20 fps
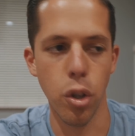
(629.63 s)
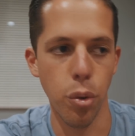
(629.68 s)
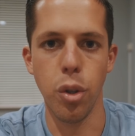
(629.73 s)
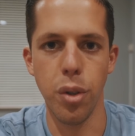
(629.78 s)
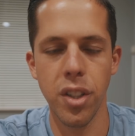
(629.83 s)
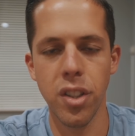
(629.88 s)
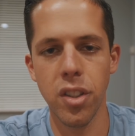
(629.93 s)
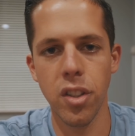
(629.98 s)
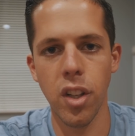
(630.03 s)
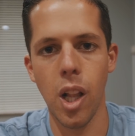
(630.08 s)
So
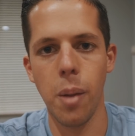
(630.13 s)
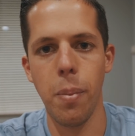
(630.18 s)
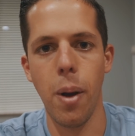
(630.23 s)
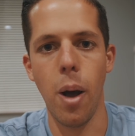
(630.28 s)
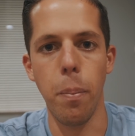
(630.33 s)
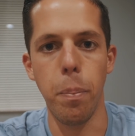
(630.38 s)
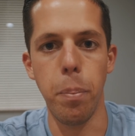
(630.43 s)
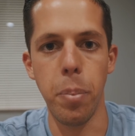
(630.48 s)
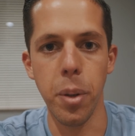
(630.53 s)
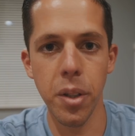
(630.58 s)
this is all
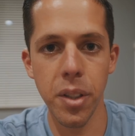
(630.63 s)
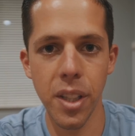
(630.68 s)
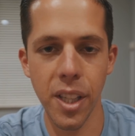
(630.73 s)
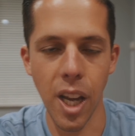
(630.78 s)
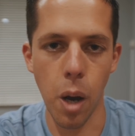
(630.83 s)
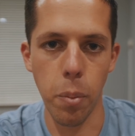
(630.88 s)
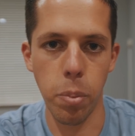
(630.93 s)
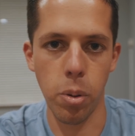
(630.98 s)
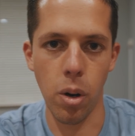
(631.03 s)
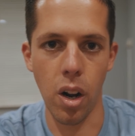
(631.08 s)
about
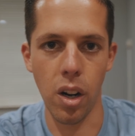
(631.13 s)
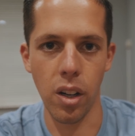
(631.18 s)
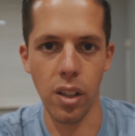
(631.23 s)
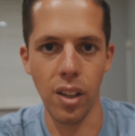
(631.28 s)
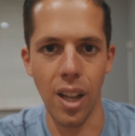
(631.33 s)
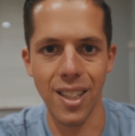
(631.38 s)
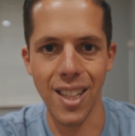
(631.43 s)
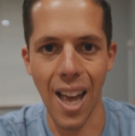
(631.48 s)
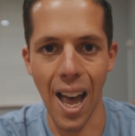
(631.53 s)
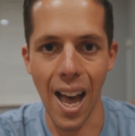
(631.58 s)
building out product
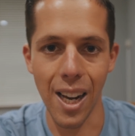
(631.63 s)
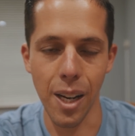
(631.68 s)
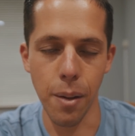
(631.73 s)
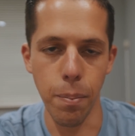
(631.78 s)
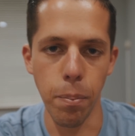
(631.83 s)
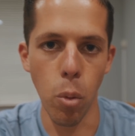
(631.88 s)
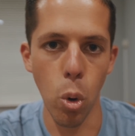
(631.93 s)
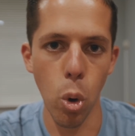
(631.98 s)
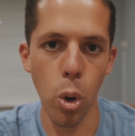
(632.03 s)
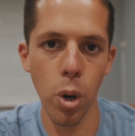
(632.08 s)
lines,
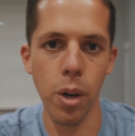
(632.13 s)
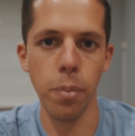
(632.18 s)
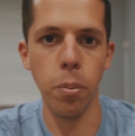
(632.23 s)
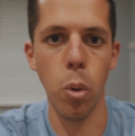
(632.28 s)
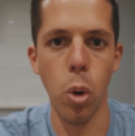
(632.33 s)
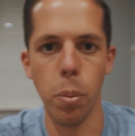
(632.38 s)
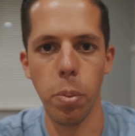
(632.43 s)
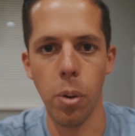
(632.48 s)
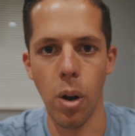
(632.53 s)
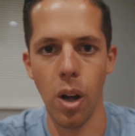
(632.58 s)
adding more and
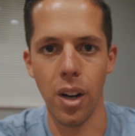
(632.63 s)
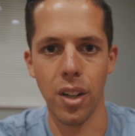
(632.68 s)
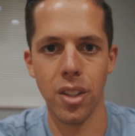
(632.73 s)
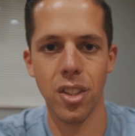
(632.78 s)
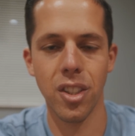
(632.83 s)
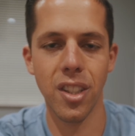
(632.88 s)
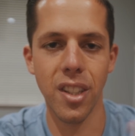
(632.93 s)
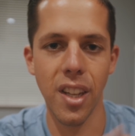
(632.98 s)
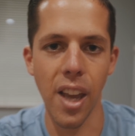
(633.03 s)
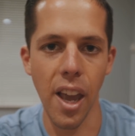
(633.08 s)
more
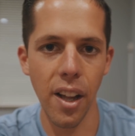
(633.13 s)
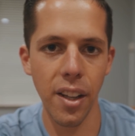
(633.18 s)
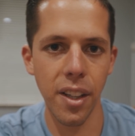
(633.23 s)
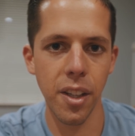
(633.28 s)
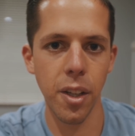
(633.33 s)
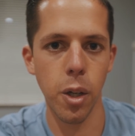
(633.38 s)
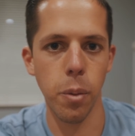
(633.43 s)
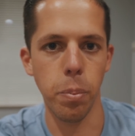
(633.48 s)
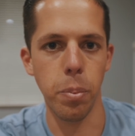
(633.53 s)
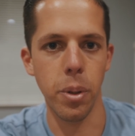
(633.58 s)
products,
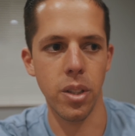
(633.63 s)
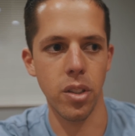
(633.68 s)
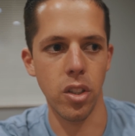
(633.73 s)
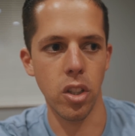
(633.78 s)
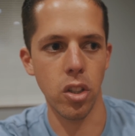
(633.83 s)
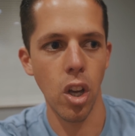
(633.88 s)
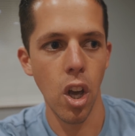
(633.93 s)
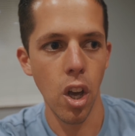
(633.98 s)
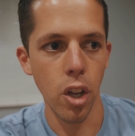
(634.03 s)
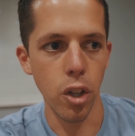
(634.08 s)
scaling your
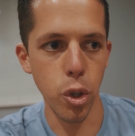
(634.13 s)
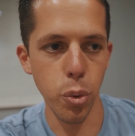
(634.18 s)
business,